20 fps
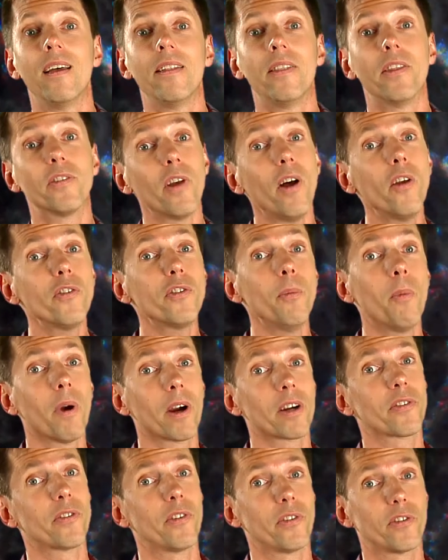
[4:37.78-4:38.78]
This also
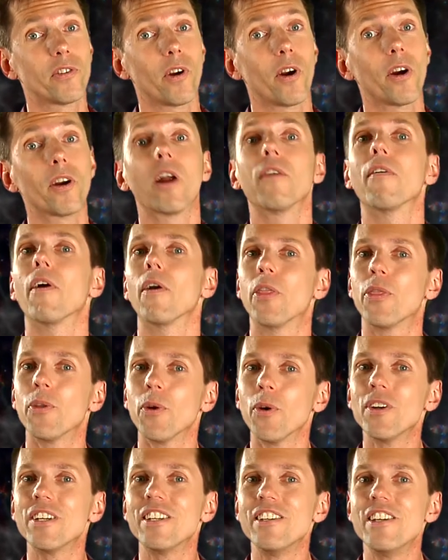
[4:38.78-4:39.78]
marks the start of our
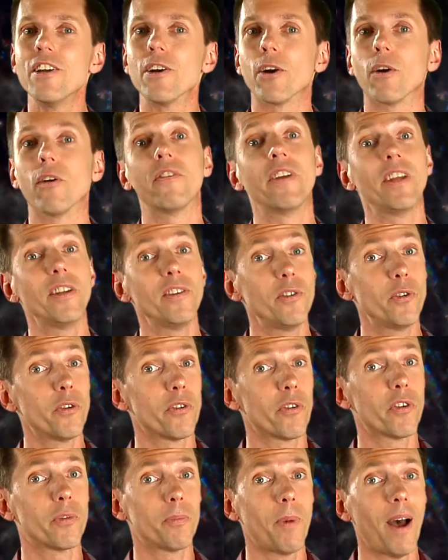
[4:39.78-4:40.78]
third year of Hidden
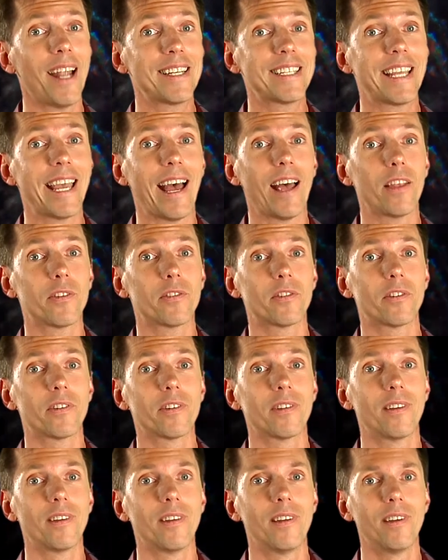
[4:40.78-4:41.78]
Universe podcasts,
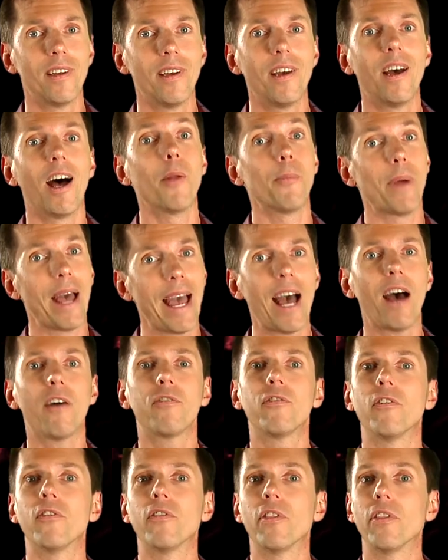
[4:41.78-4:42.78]
on
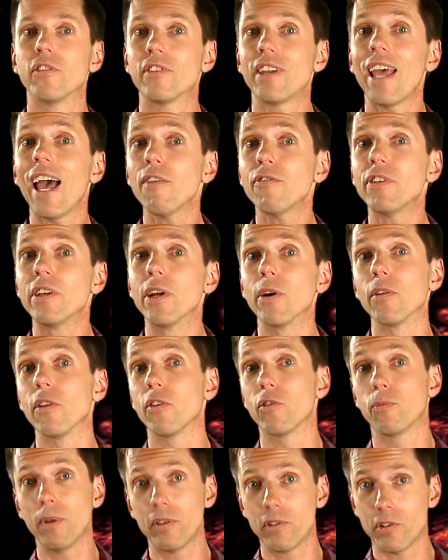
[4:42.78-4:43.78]
behalf of the staff here at the
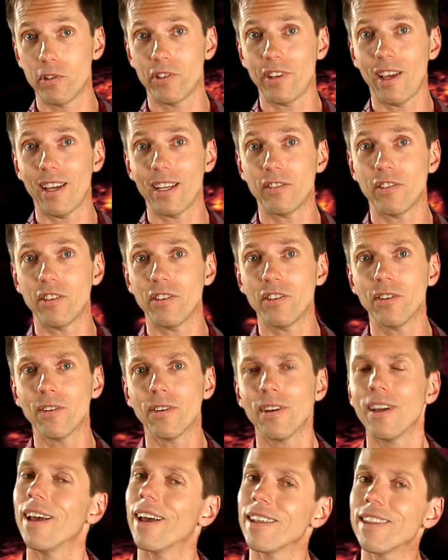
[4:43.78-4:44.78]
Spitzer Science Center,
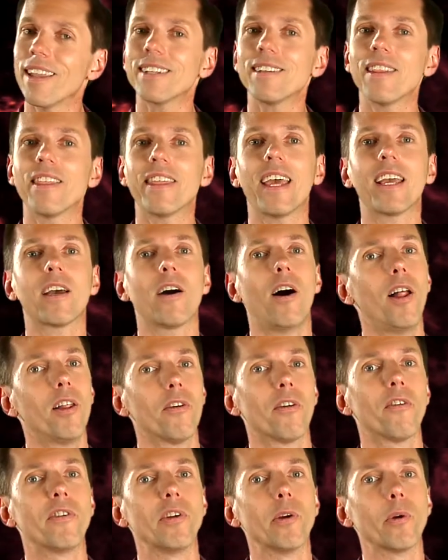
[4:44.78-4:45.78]
I'd like to thank all
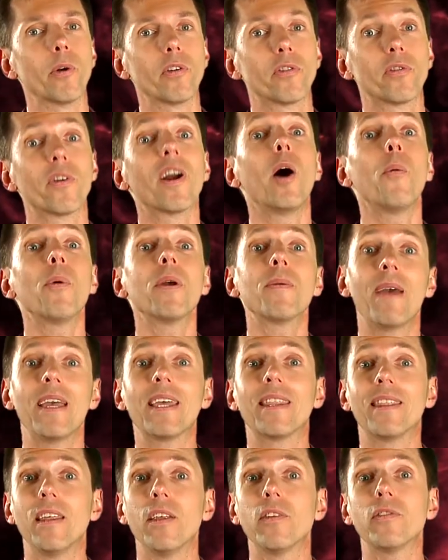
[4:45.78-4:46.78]
our viewers for helping
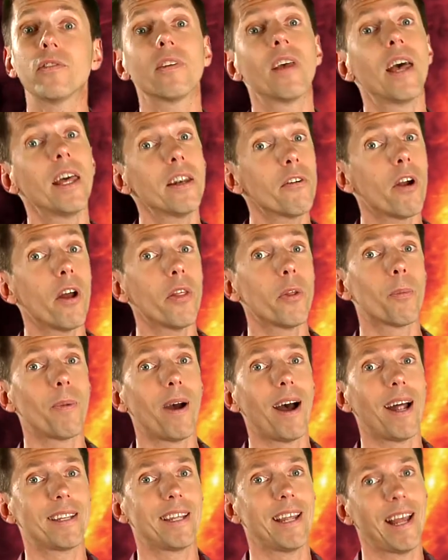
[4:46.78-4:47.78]
make this and our other
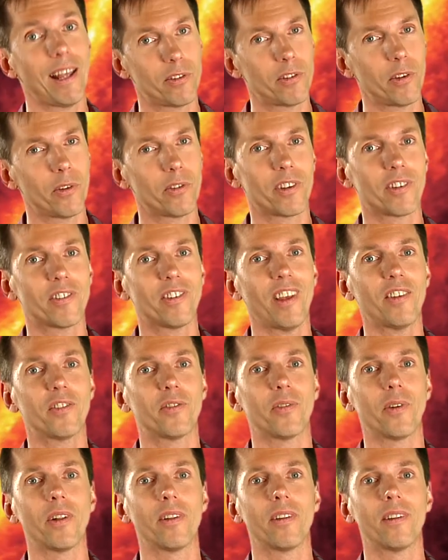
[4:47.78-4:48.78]
podcasts so
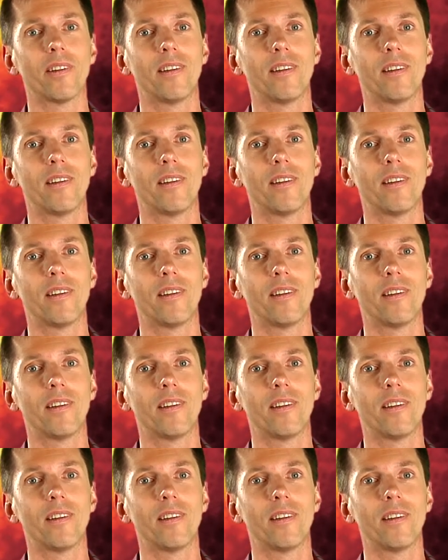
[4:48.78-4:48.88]
successful.